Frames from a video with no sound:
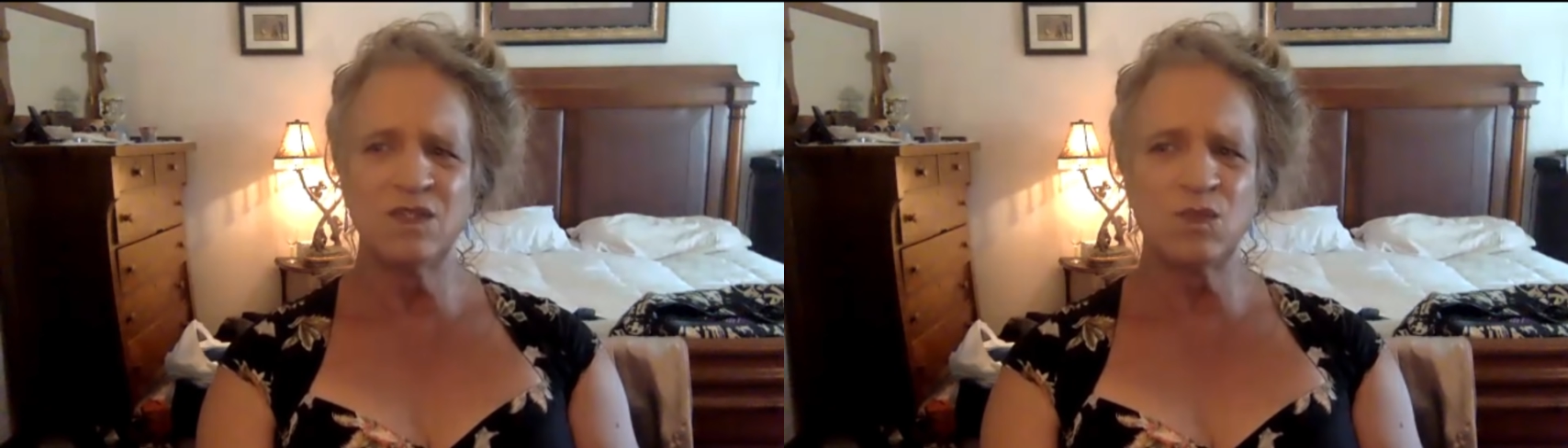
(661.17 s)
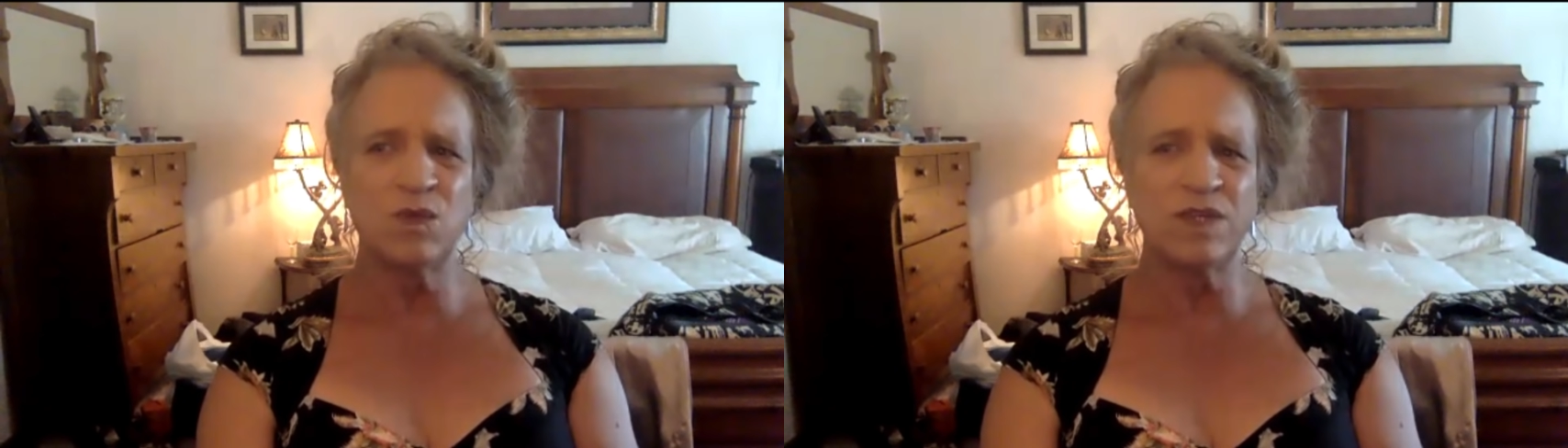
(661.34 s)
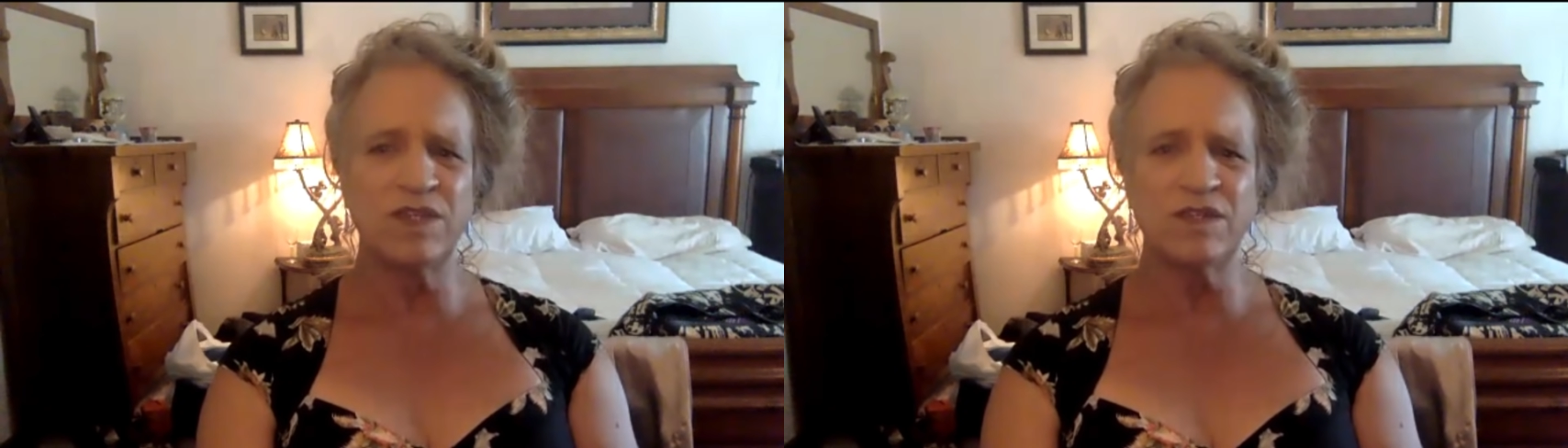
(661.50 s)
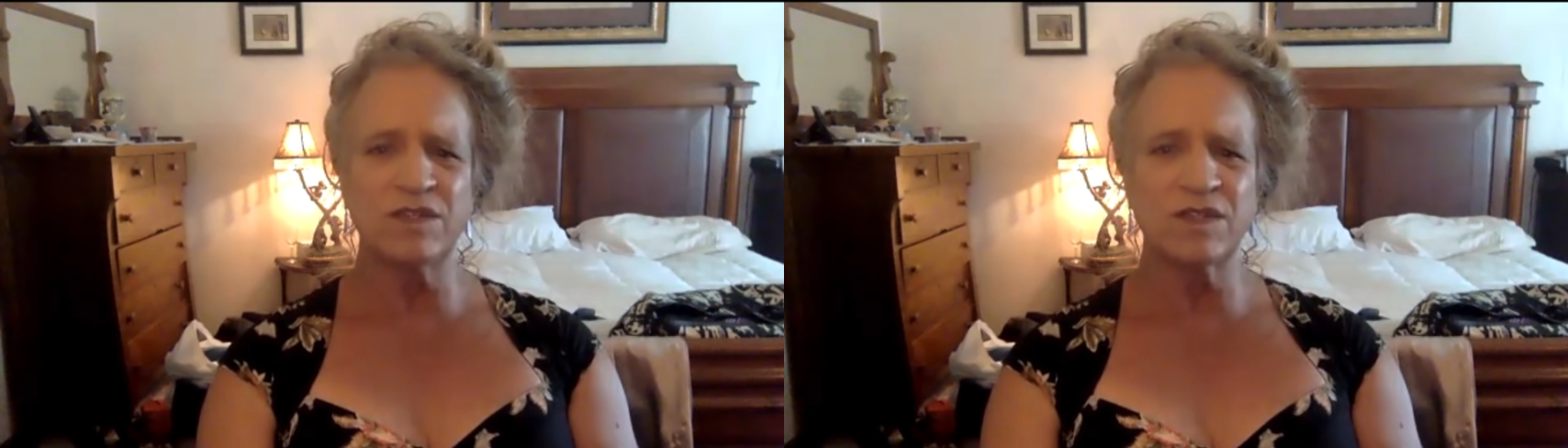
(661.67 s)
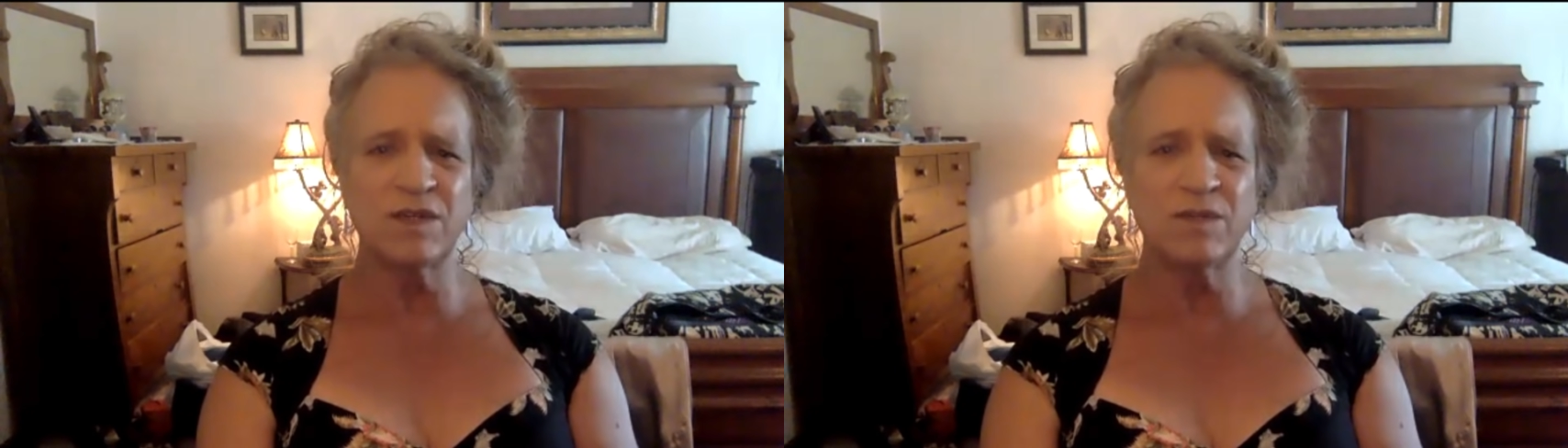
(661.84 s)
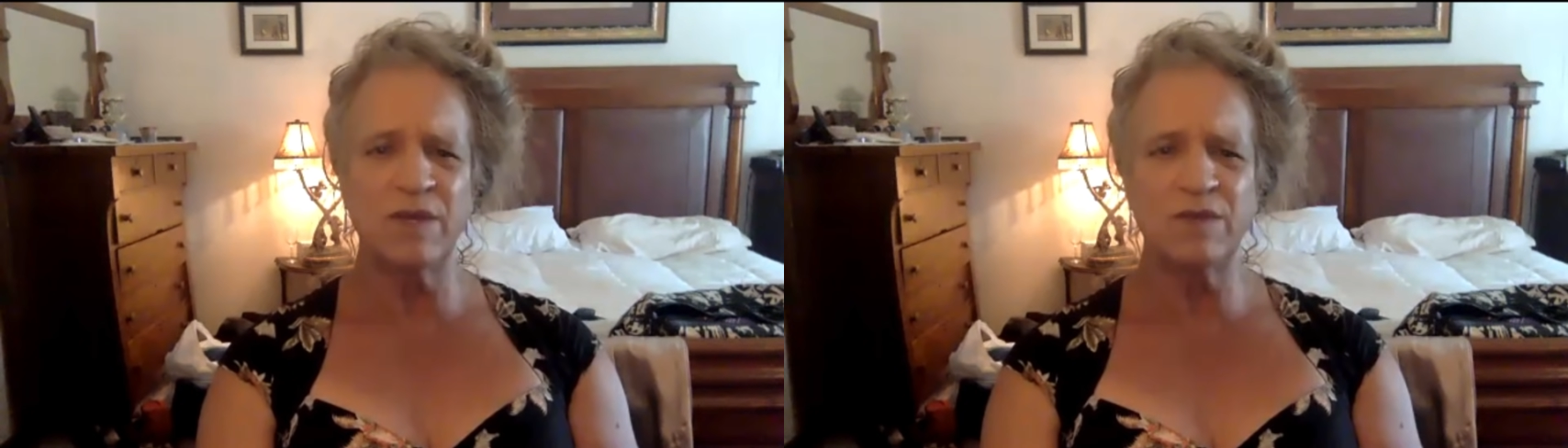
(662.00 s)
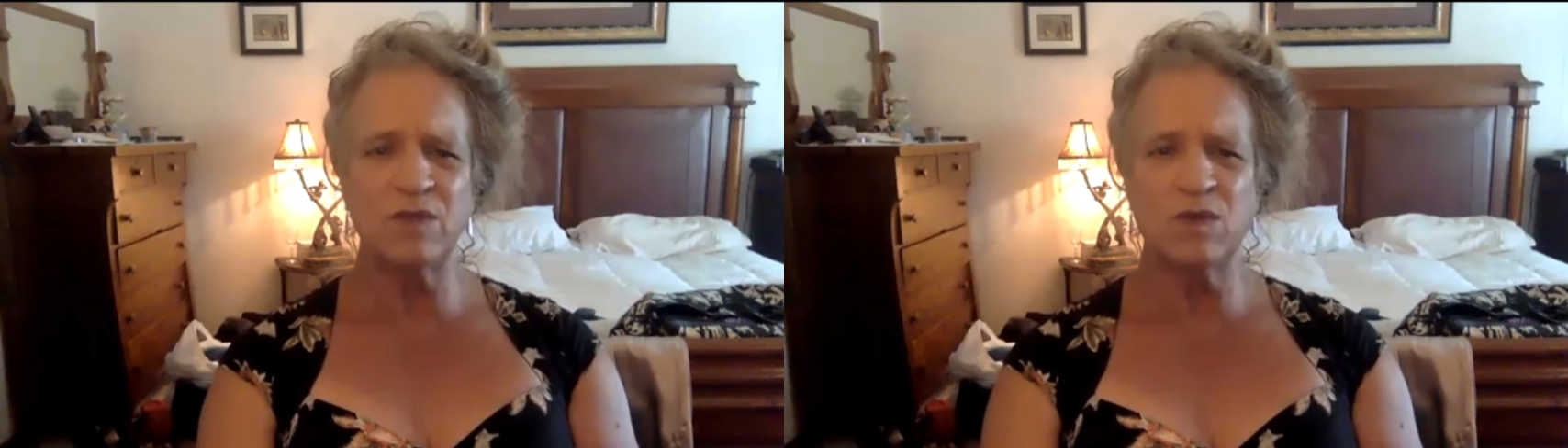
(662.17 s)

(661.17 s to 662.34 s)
20 years ago, maybe